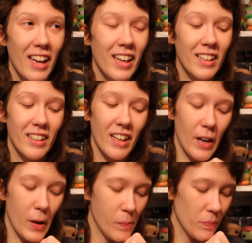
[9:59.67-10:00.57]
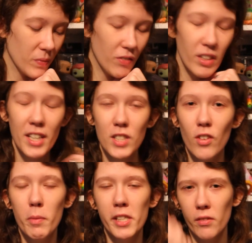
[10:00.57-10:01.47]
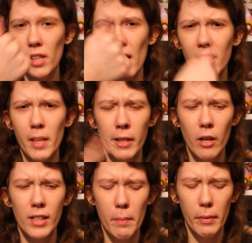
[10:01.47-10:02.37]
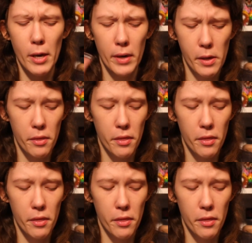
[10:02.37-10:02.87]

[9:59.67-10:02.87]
And um, if you like this video, please leave a like. Let me know down below what you